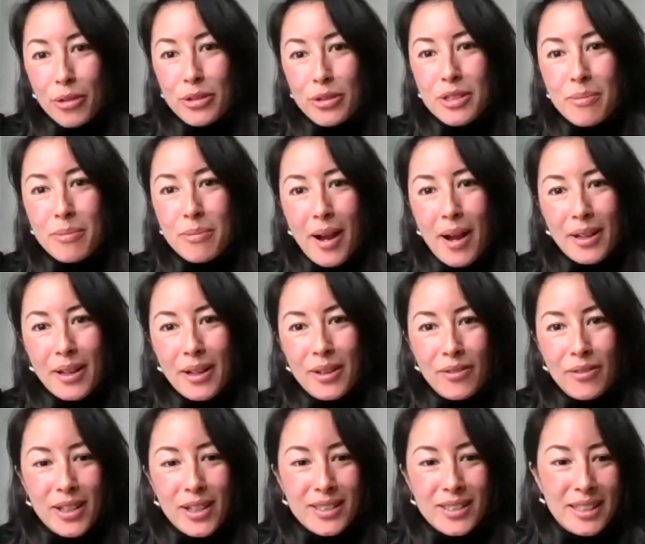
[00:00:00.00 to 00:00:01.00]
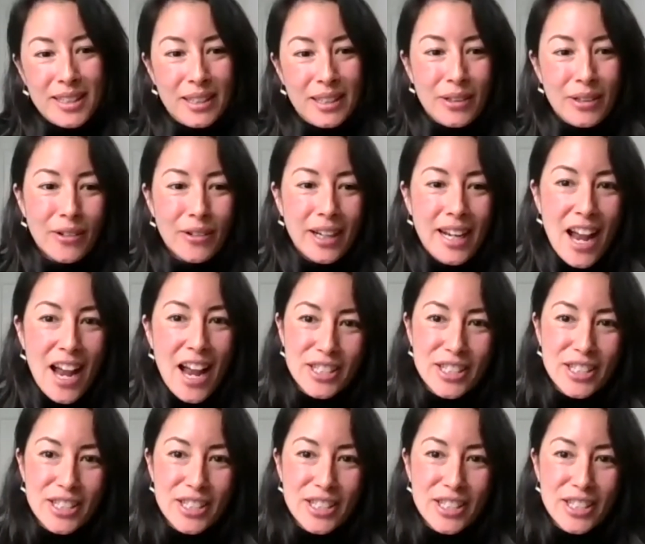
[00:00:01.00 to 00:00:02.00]
to my university degree. And
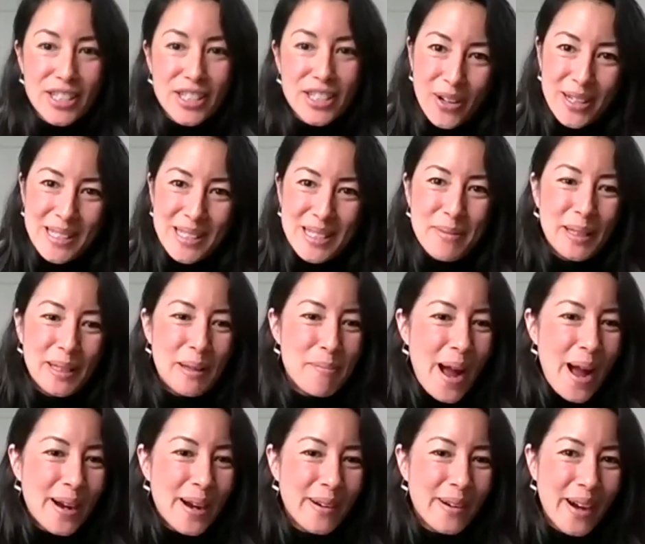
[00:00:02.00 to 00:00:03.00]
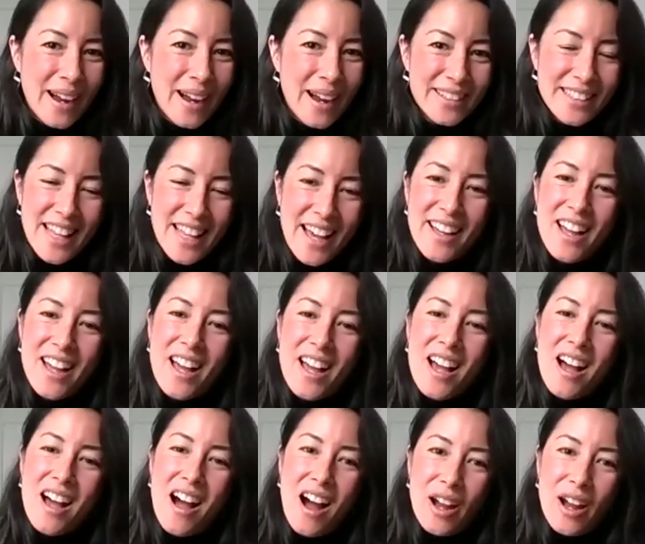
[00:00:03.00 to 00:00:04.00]
actually, we have a very similar background in that
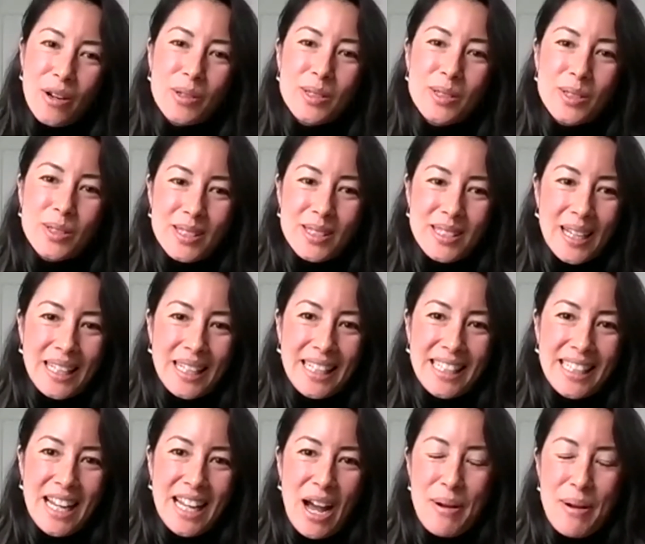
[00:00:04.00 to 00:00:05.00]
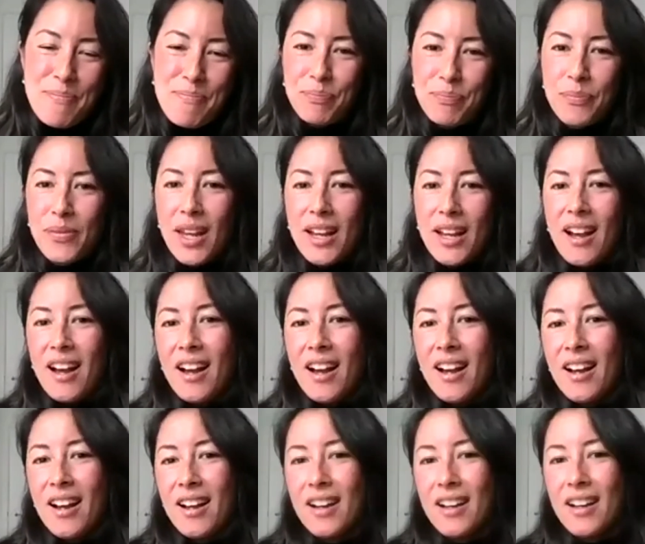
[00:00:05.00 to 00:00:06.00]
I also studied um,
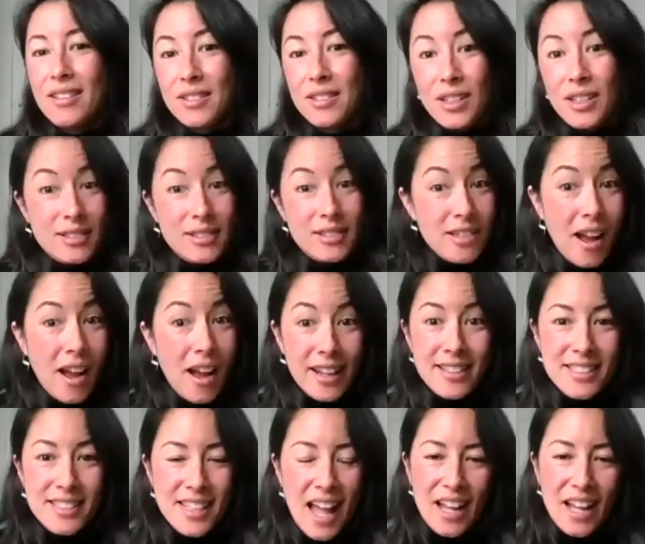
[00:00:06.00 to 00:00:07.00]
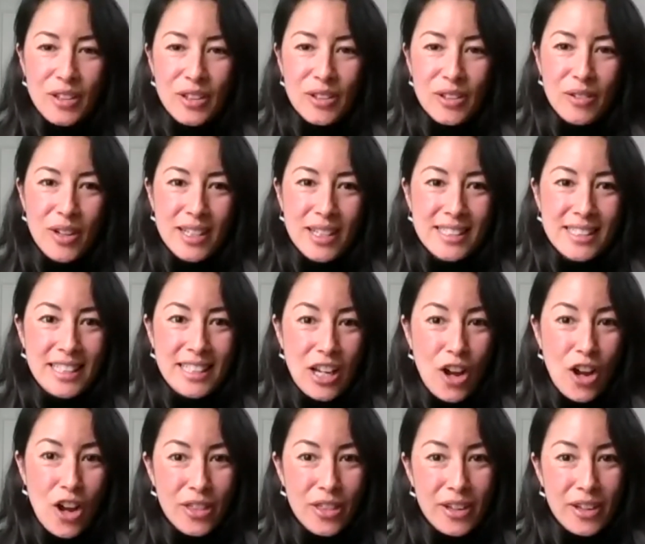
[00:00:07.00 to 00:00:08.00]
uh, science at university,
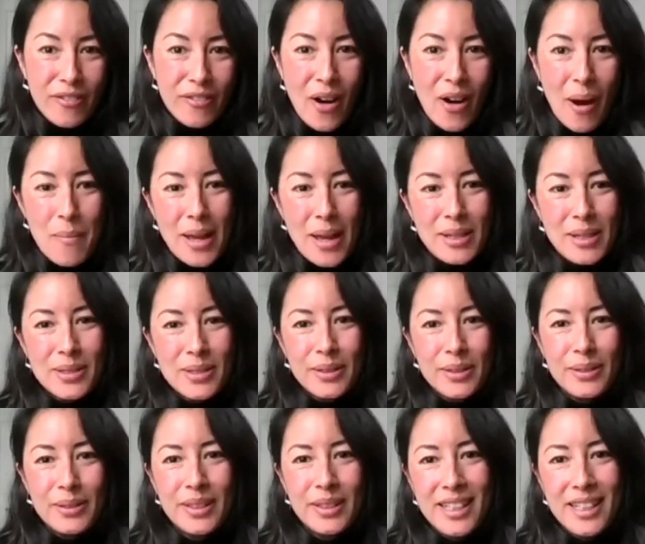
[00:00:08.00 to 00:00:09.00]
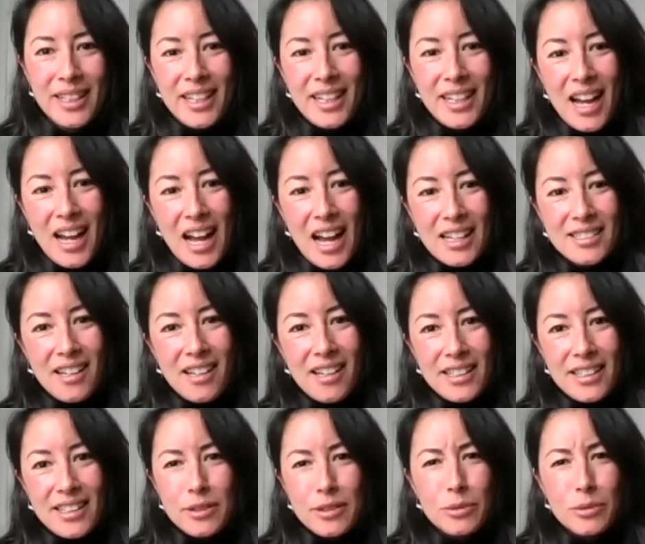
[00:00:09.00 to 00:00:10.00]
earth and environmental uh,
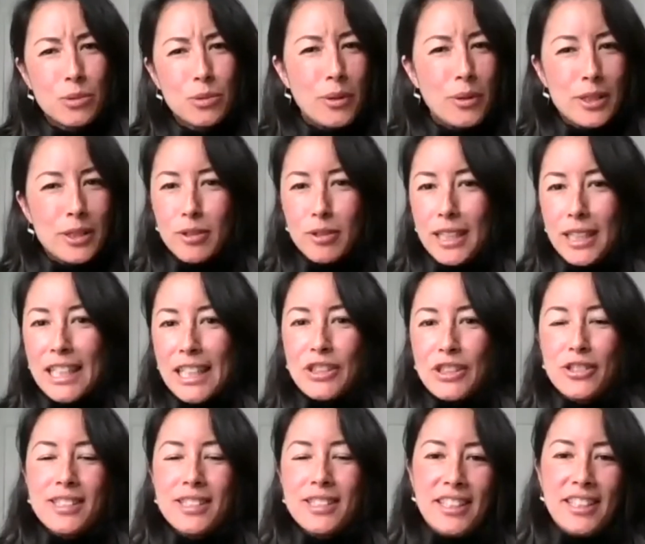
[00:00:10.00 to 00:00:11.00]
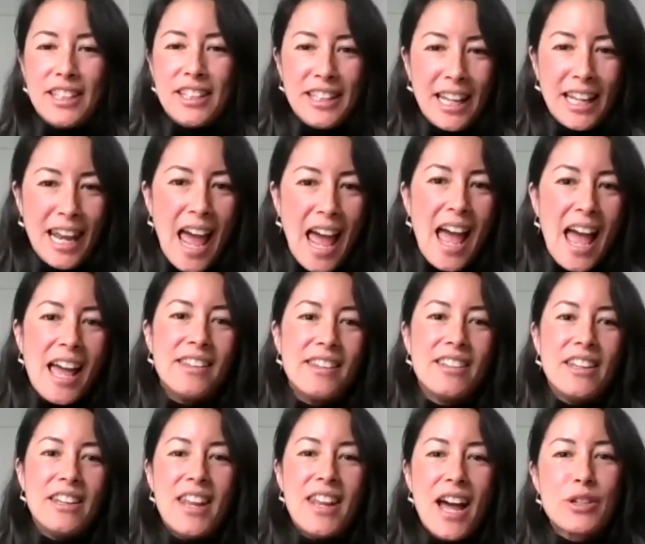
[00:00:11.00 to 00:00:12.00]
sciences, was always really interested in the land
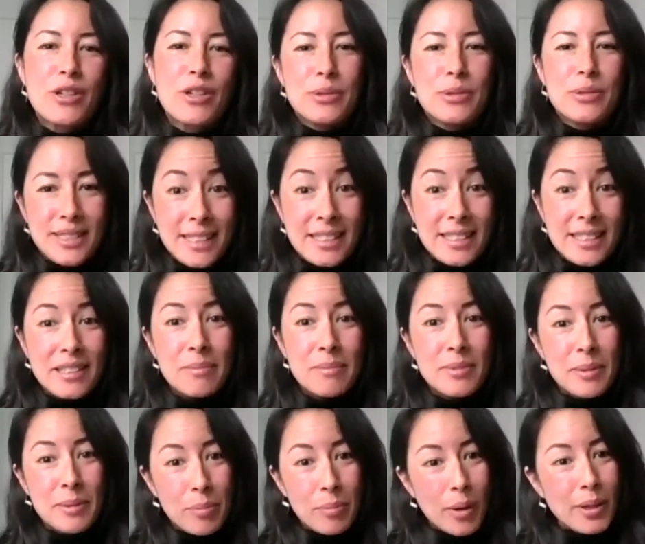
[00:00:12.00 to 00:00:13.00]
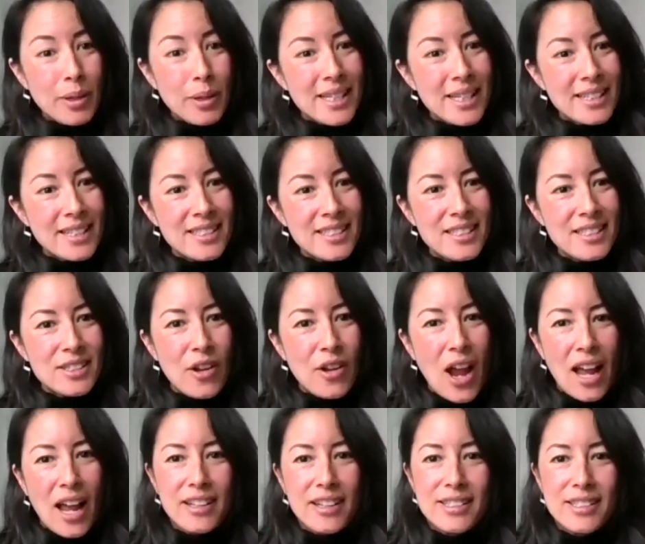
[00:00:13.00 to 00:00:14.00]
and natural systems and processes. So,
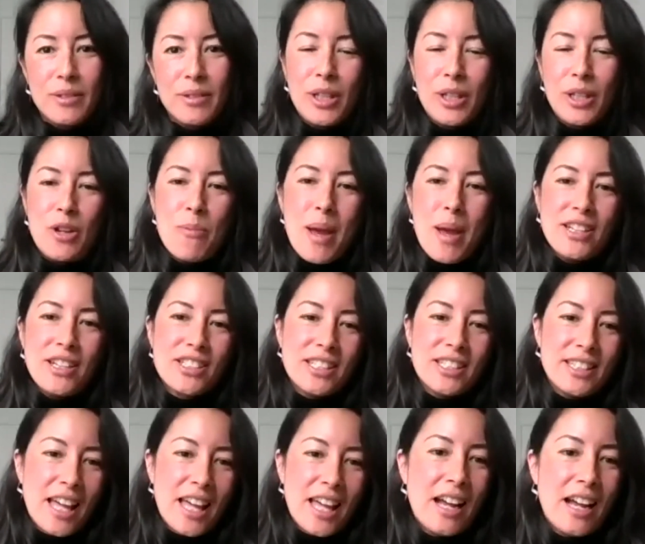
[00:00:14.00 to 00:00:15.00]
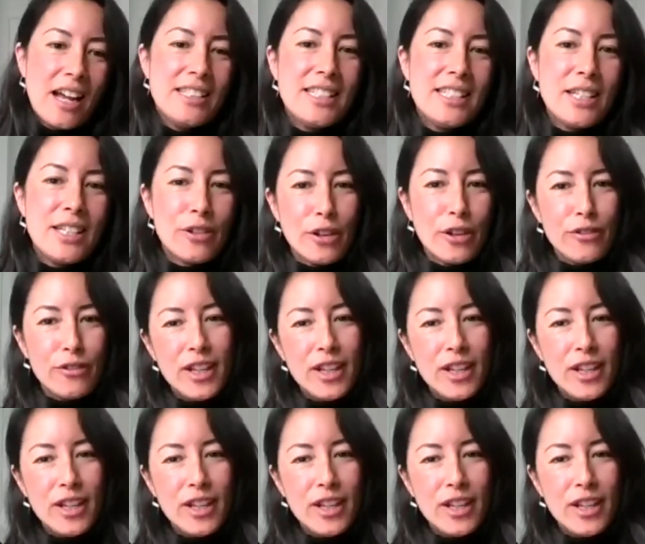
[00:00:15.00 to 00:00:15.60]
Alison, when you mentioned that idea of